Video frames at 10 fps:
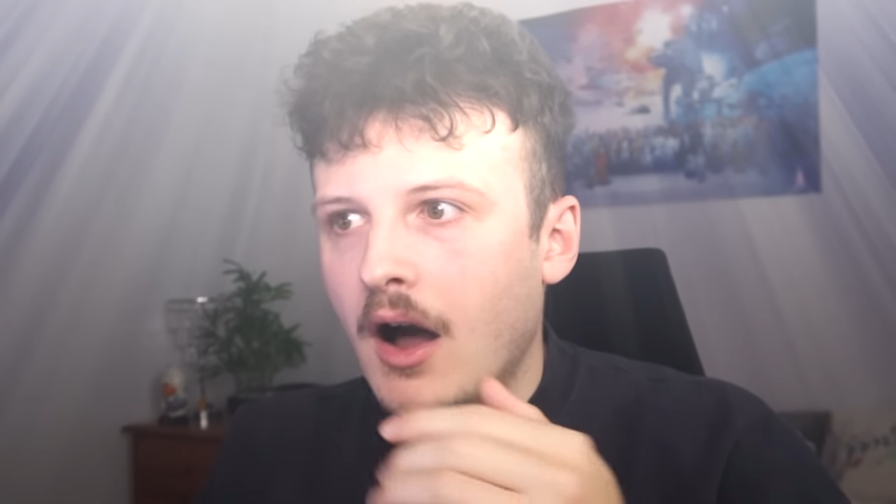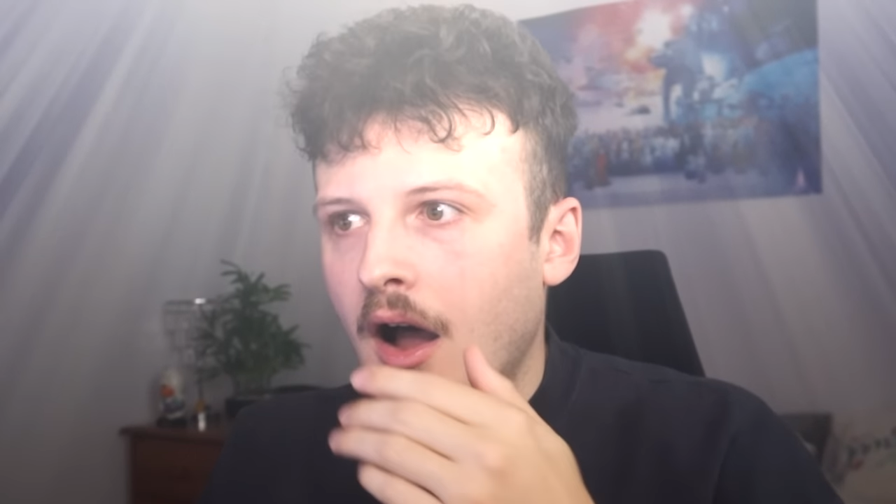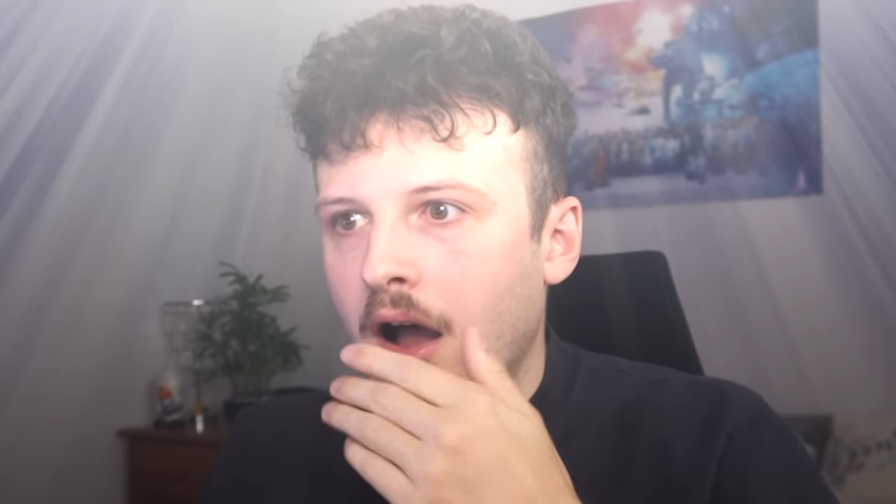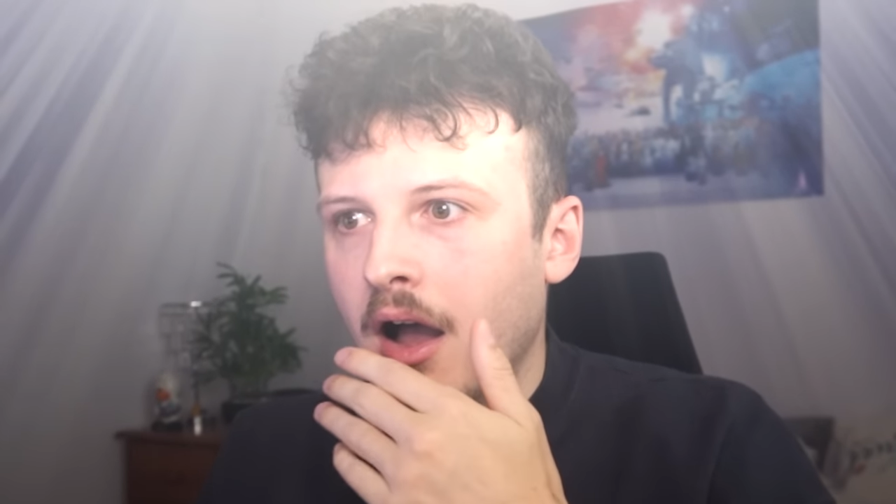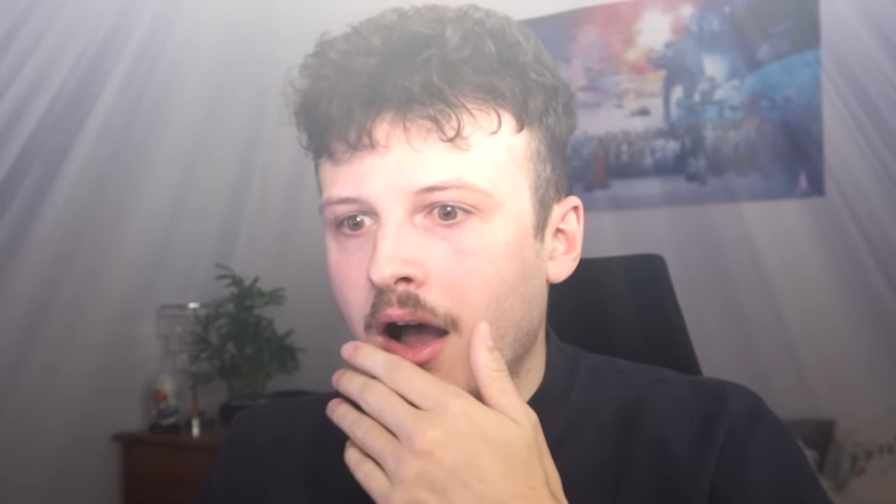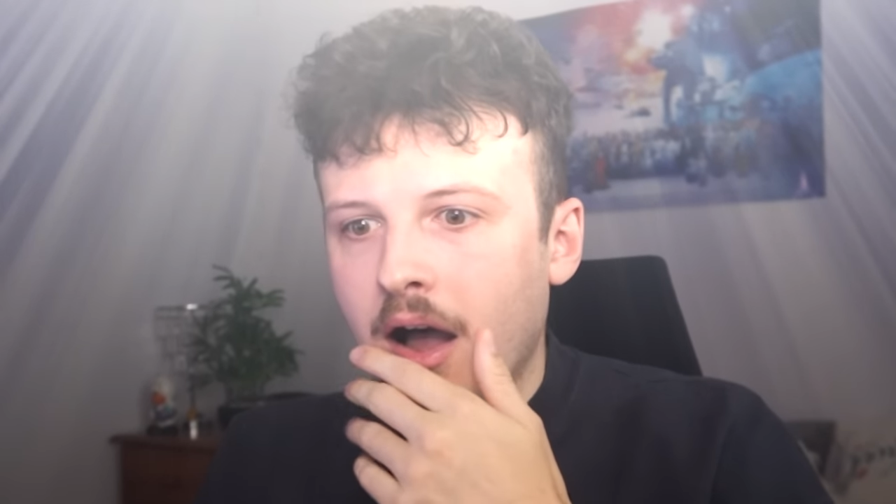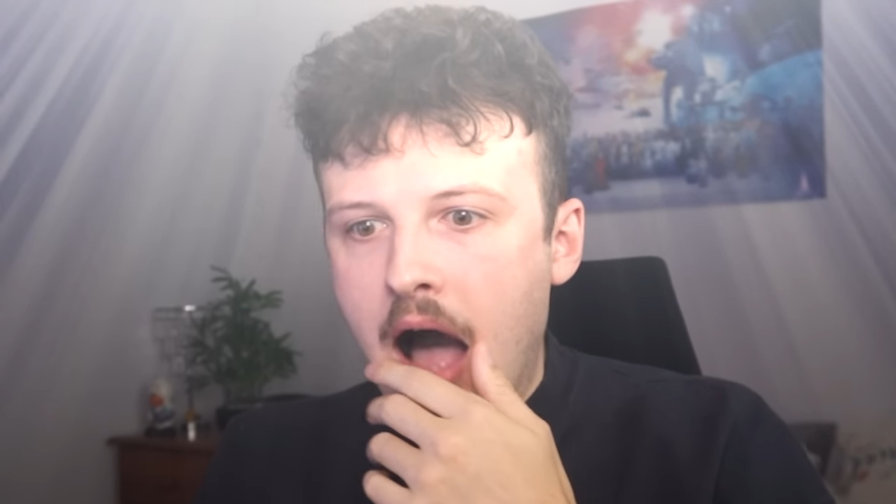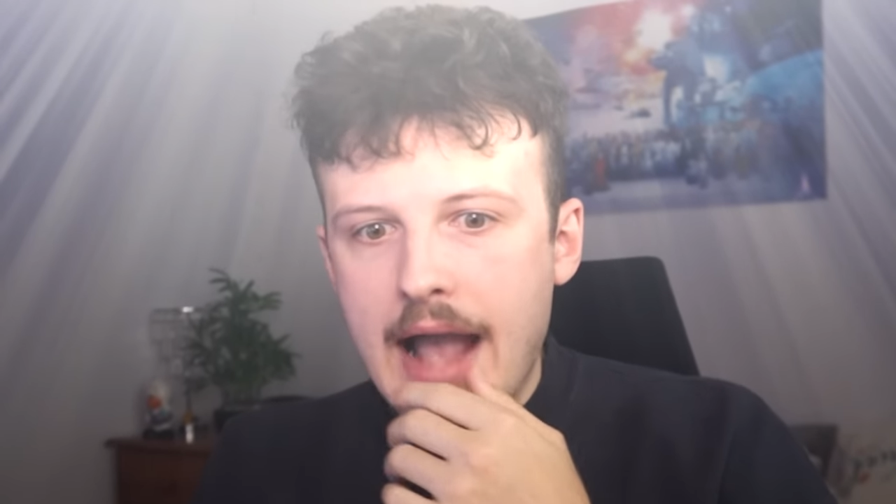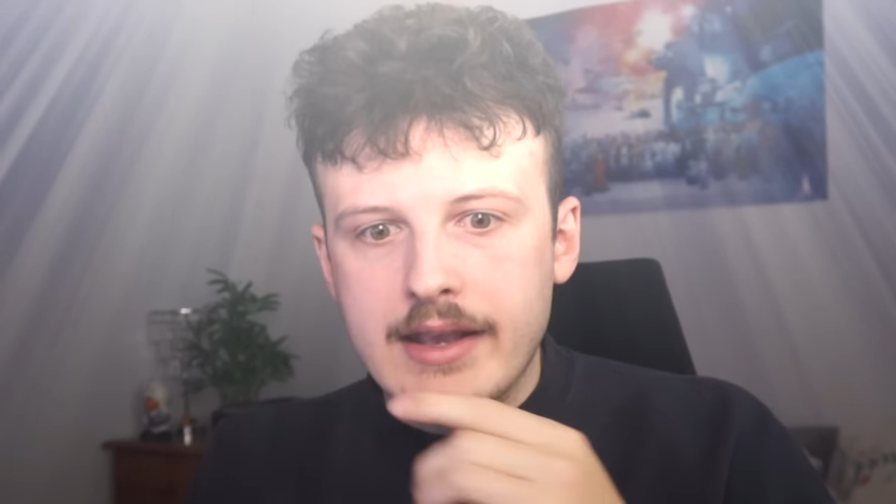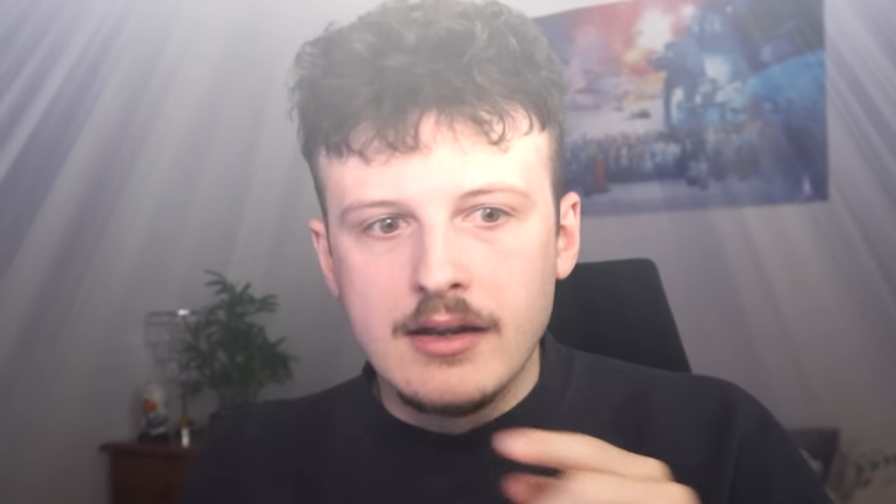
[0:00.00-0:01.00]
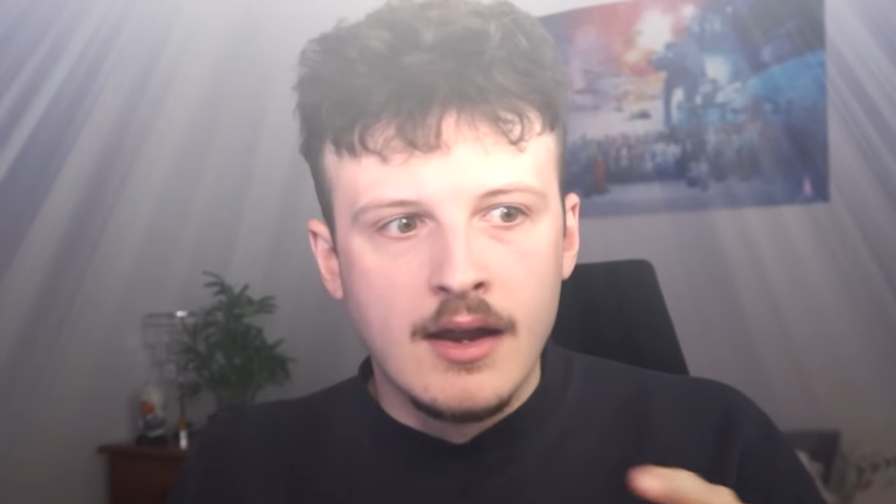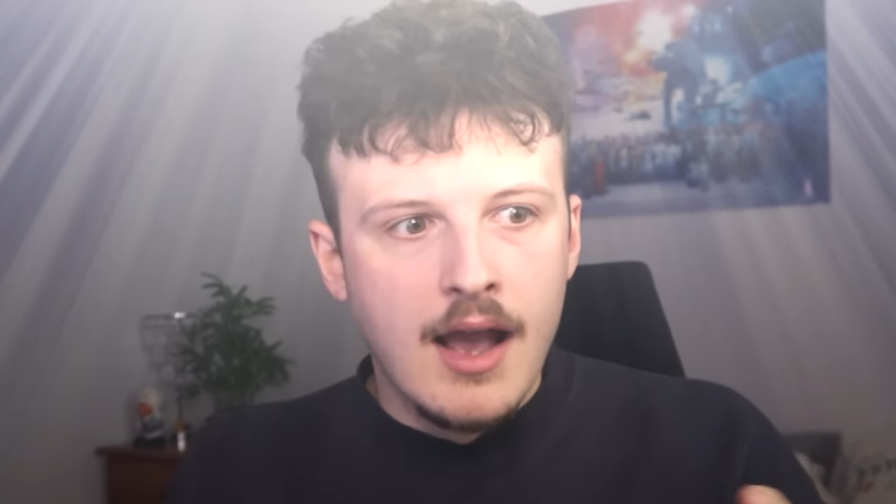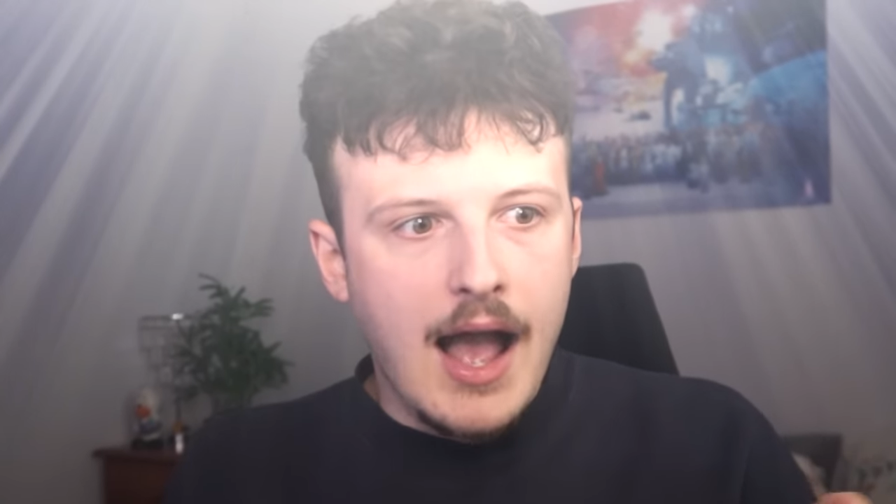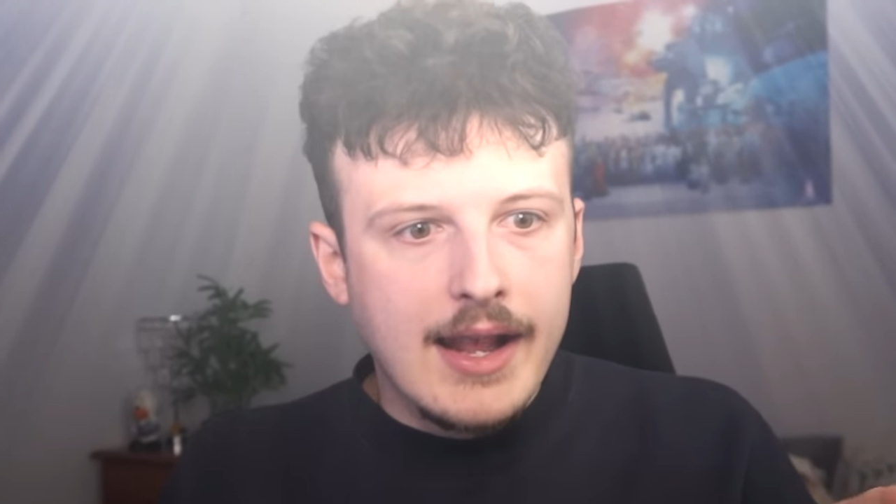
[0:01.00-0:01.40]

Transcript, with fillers: I can- I